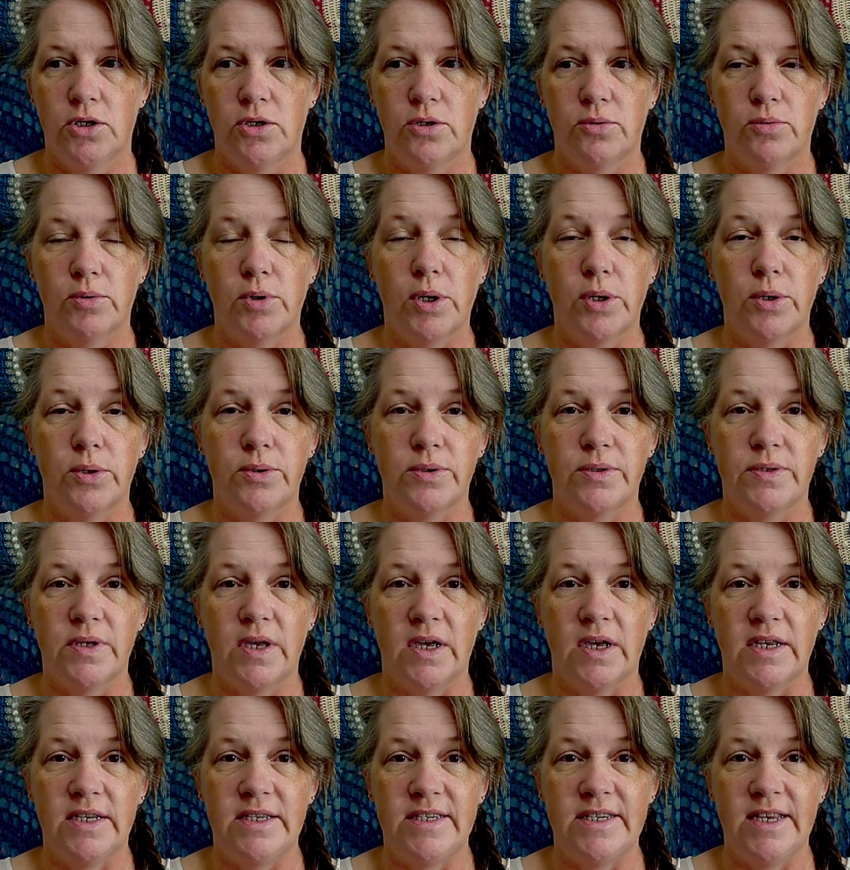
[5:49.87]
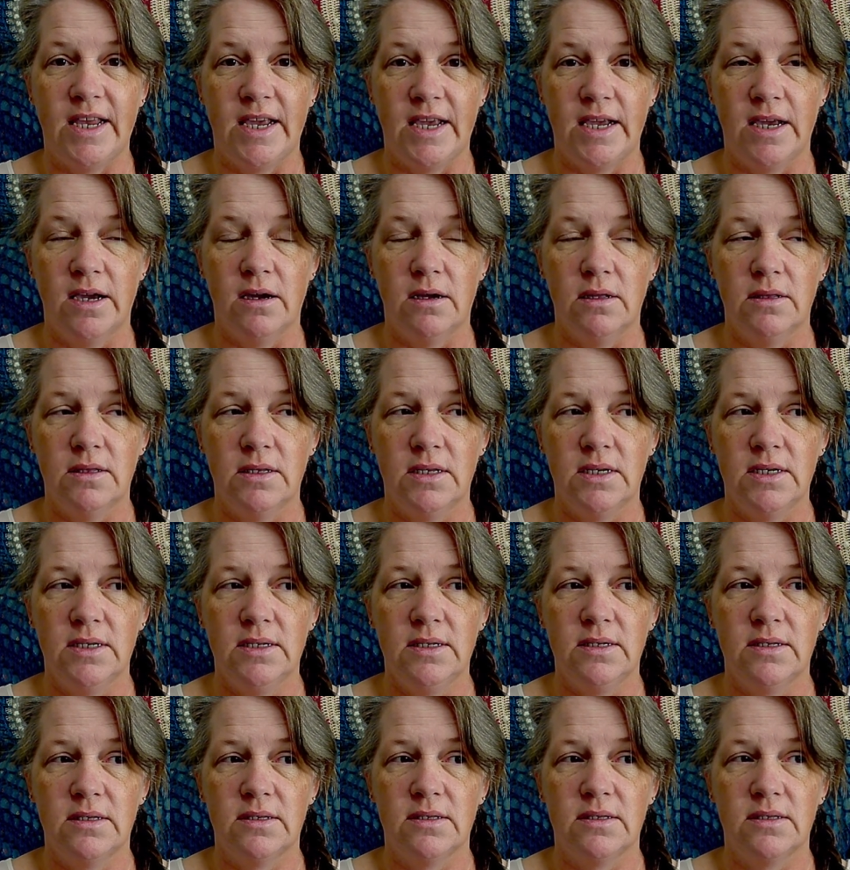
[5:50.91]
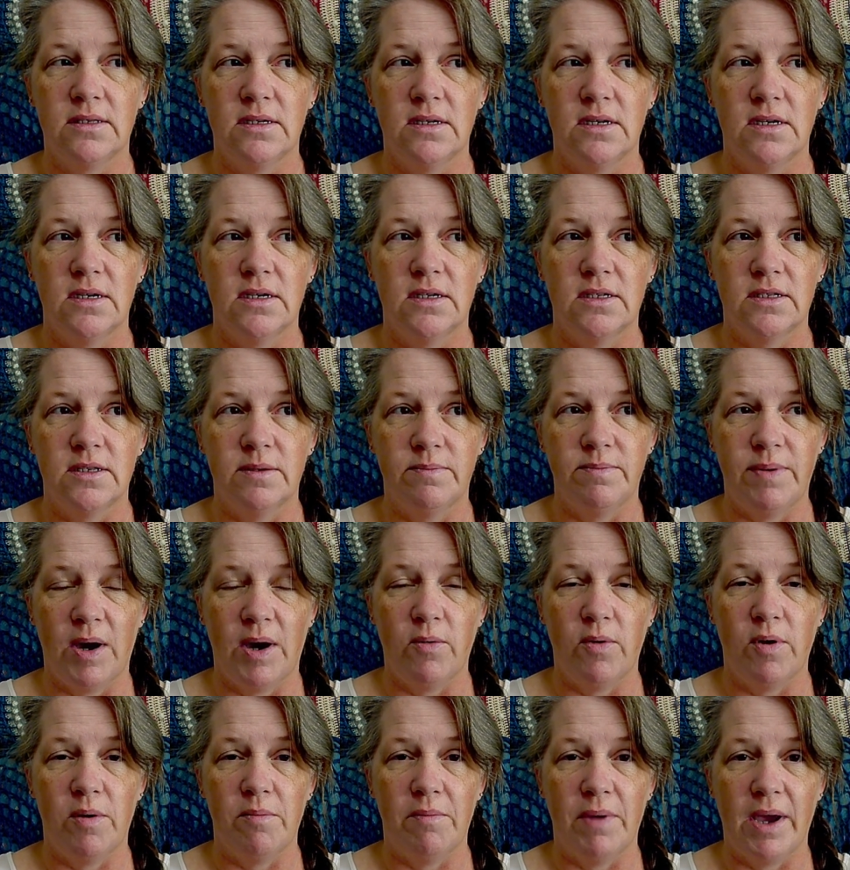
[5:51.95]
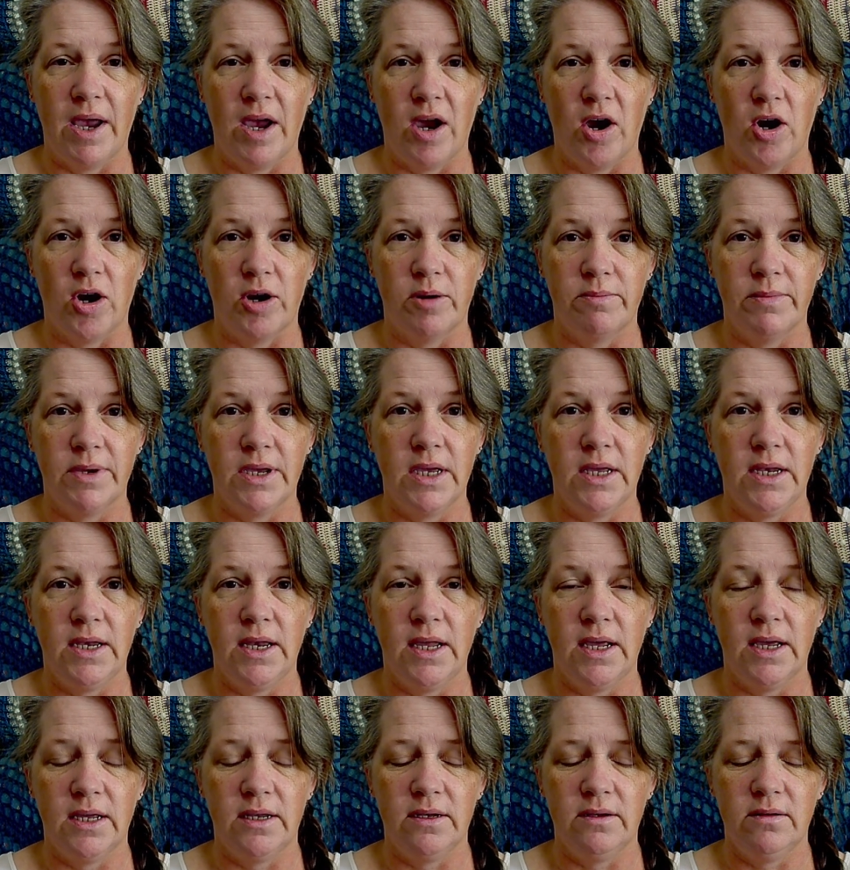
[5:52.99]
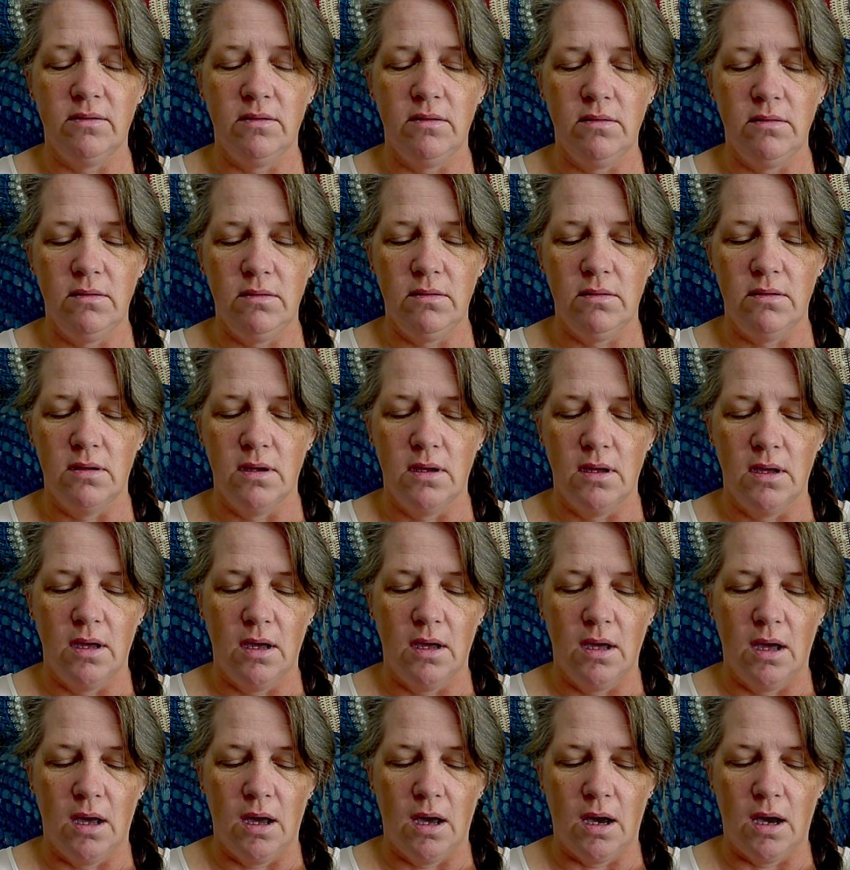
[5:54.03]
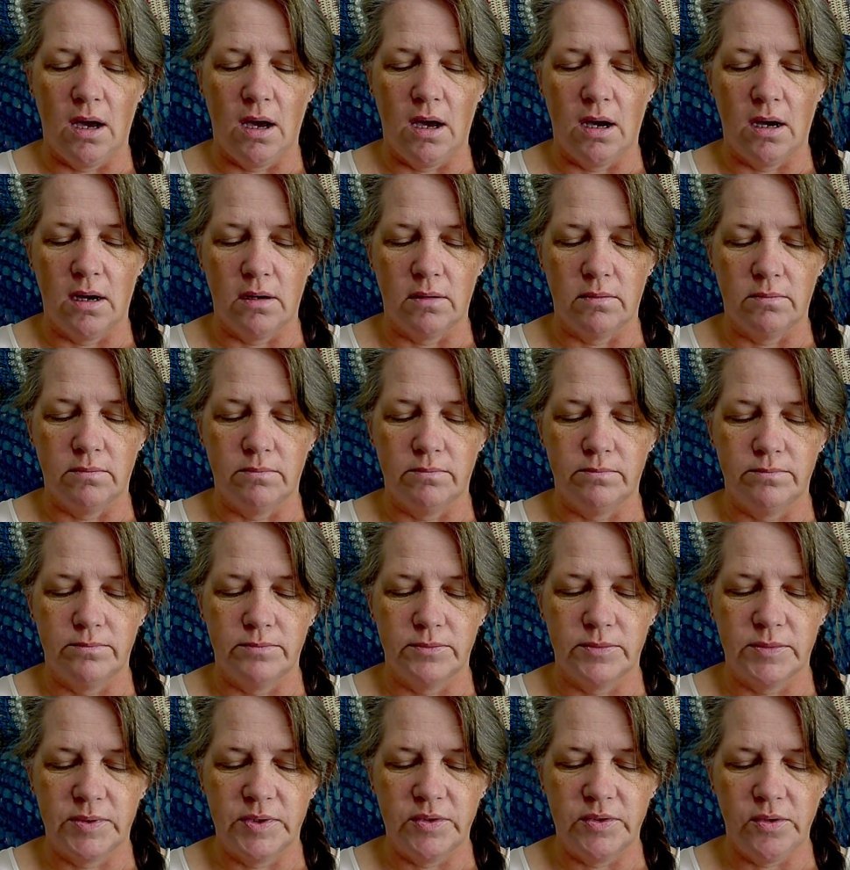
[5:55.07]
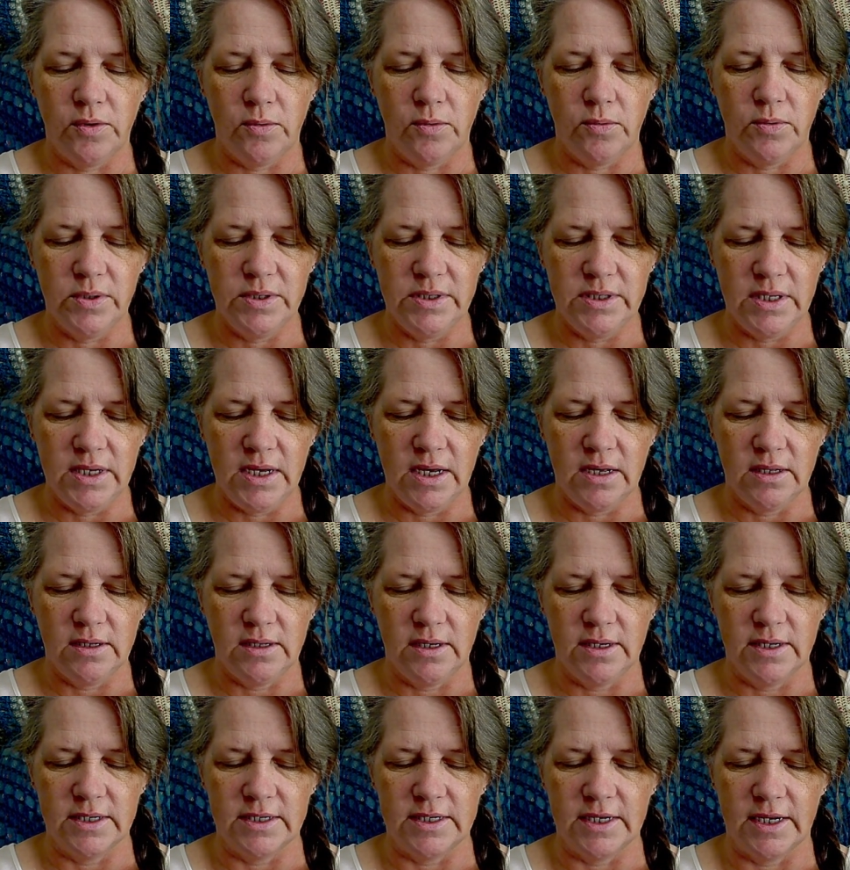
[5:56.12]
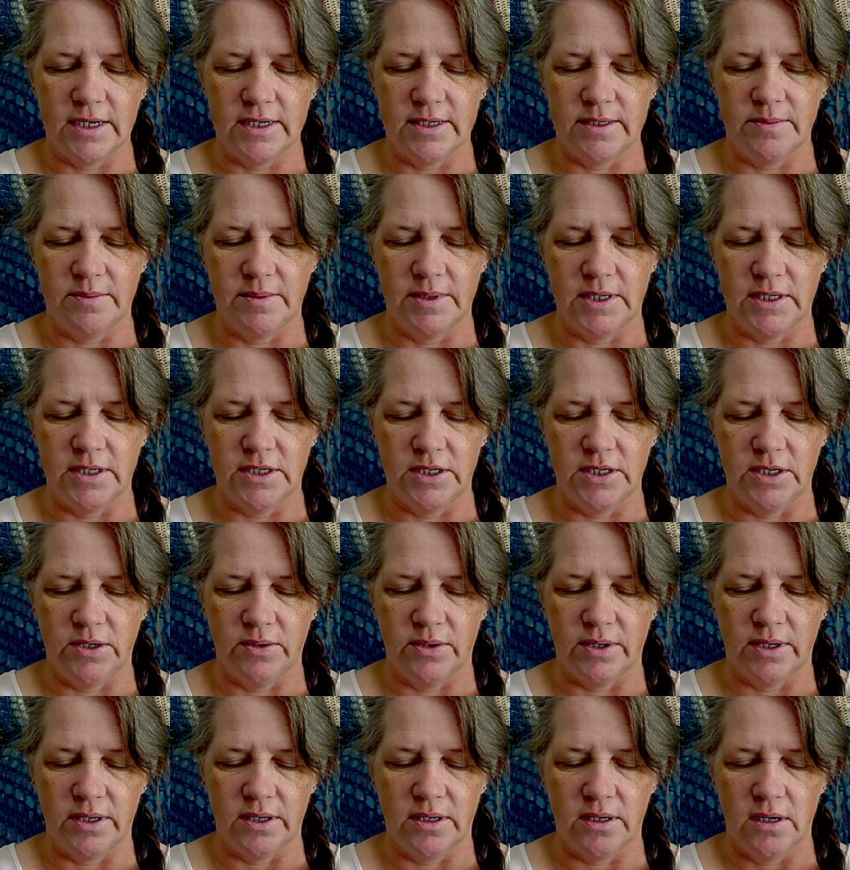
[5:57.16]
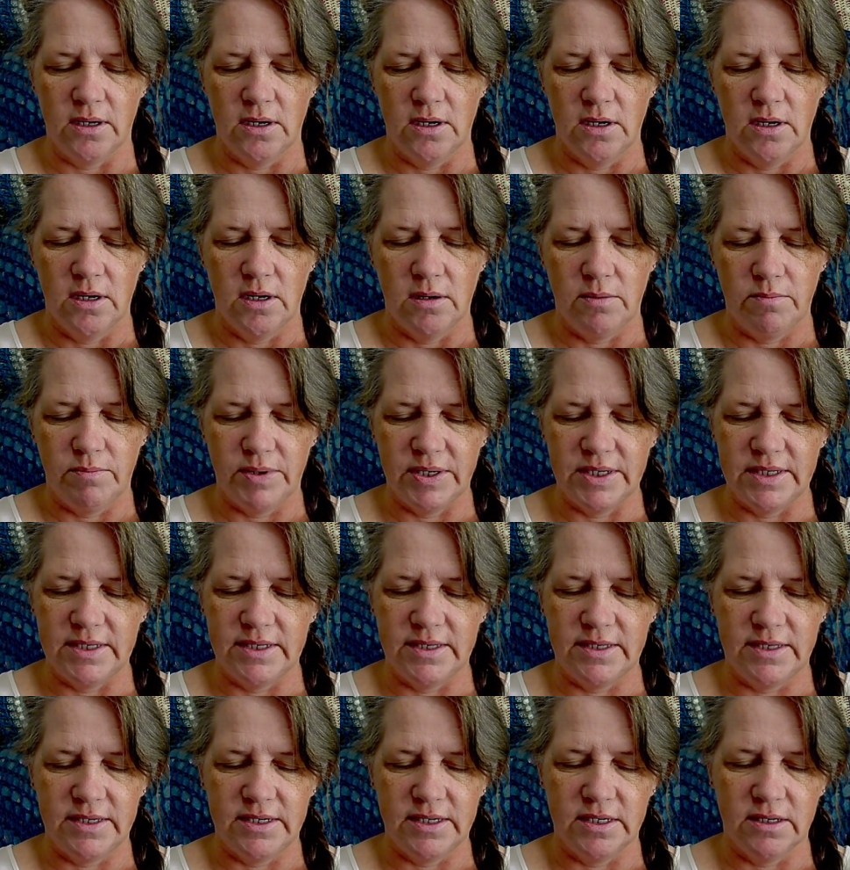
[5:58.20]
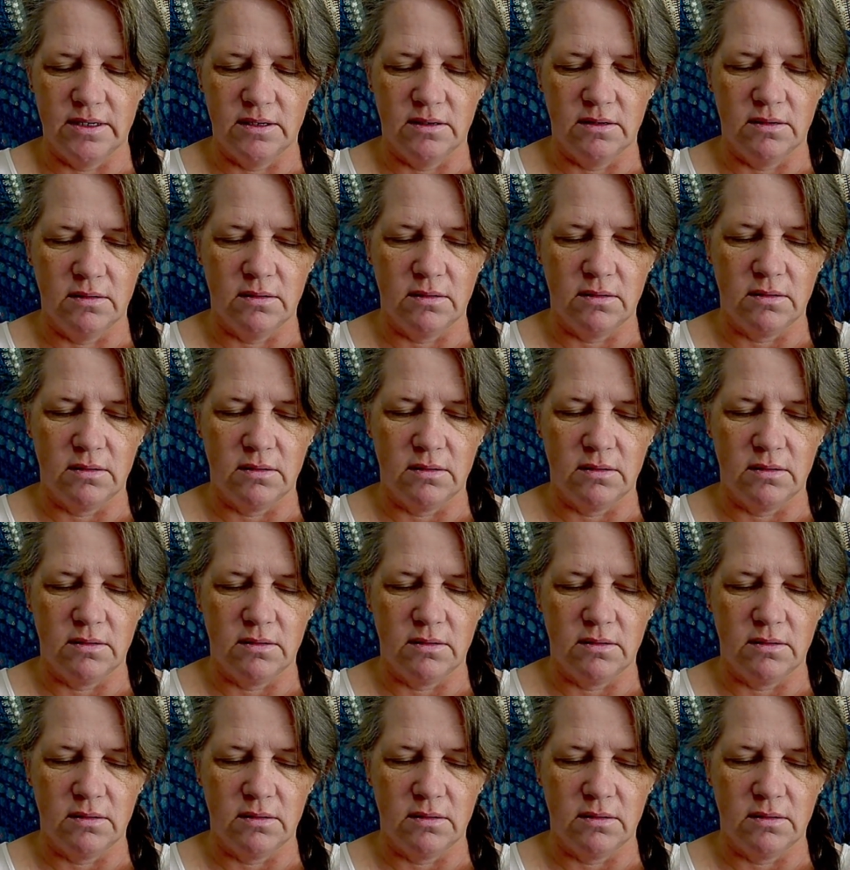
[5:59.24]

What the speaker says: rows a day on this. It's about what my arm can handle. So we'll see how long it takes me to do it. But still,